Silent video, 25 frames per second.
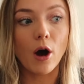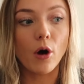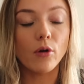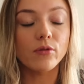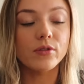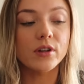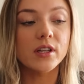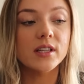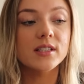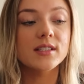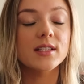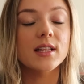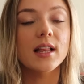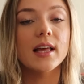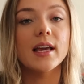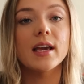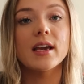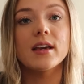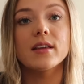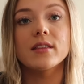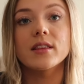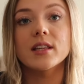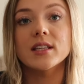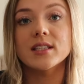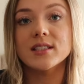
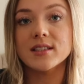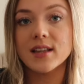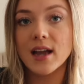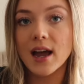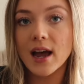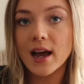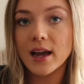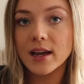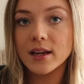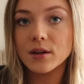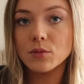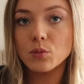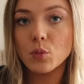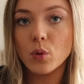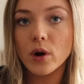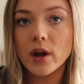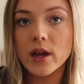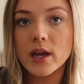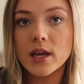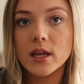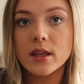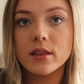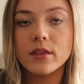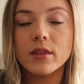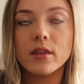obviously they're starting
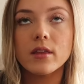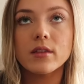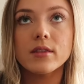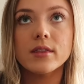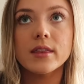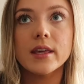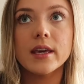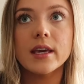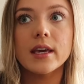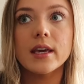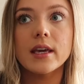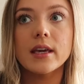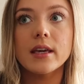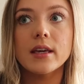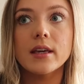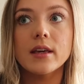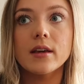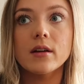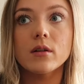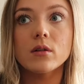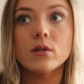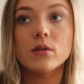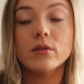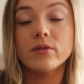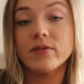with
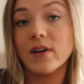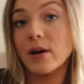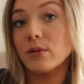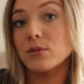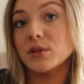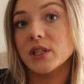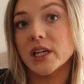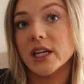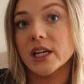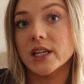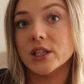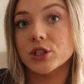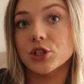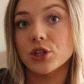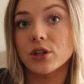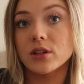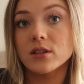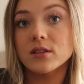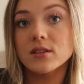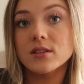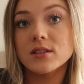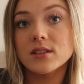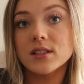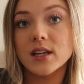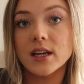the
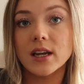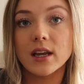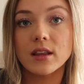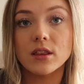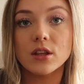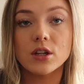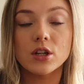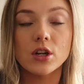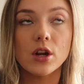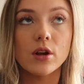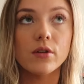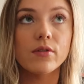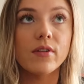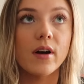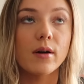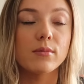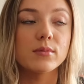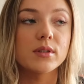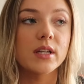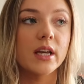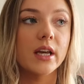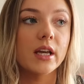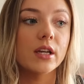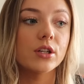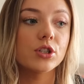foundations, digging the new
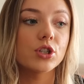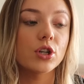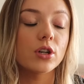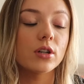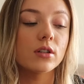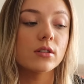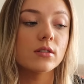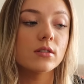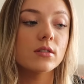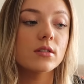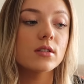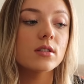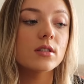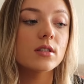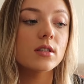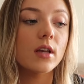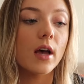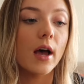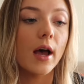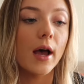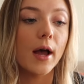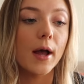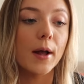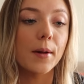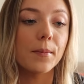foundations,
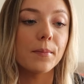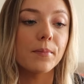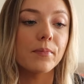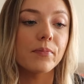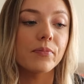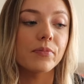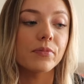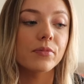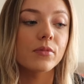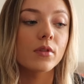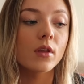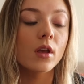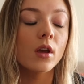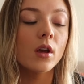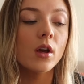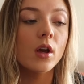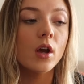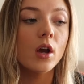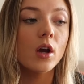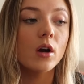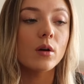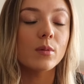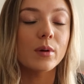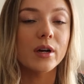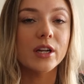
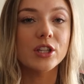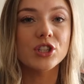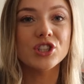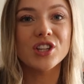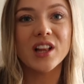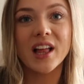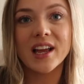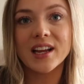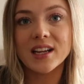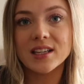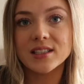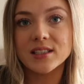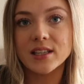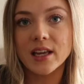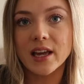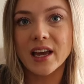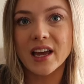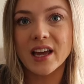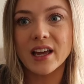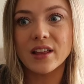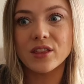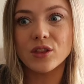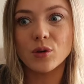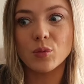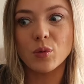which, like I
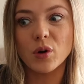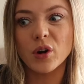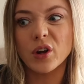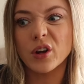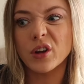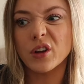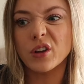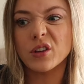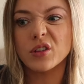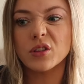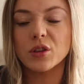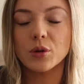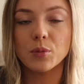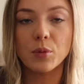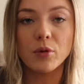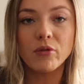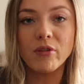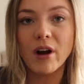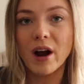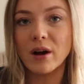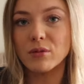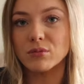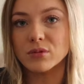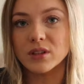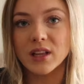say, they were
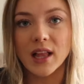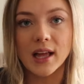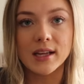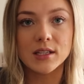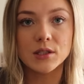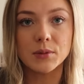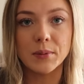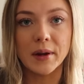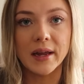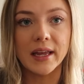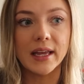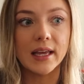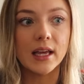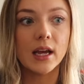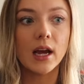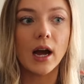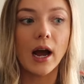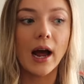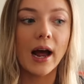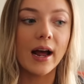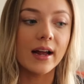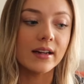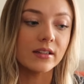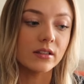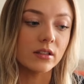round last week,
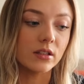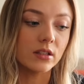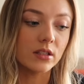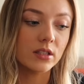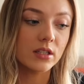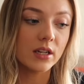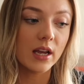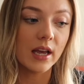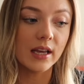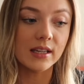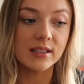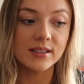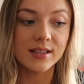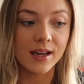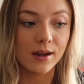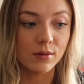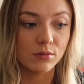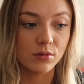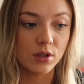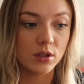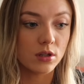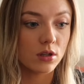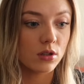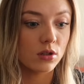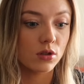and it
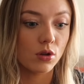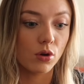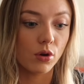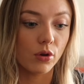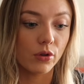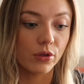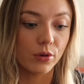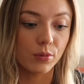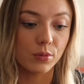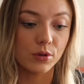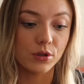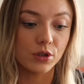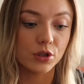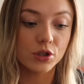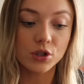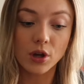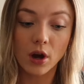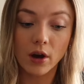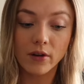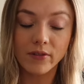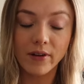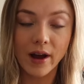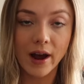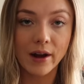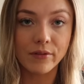sounded as though they would sort
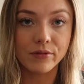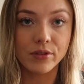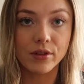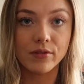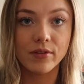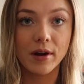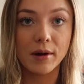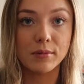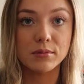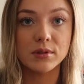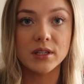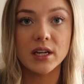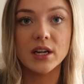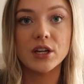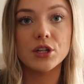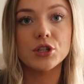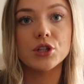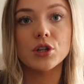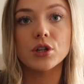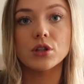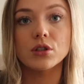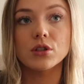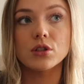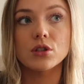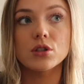of have the
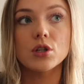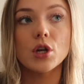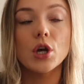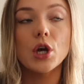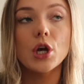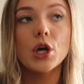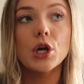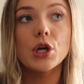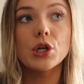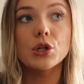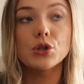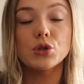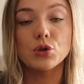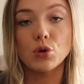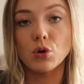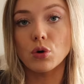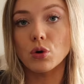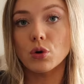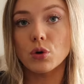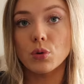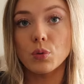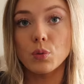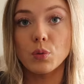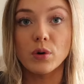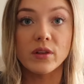foundations
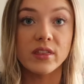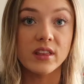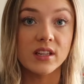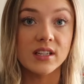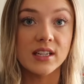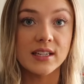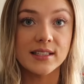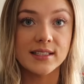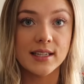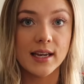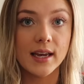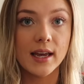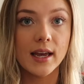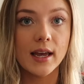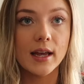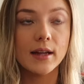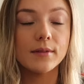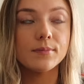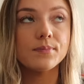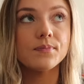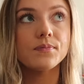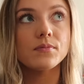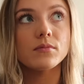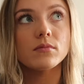dug within a day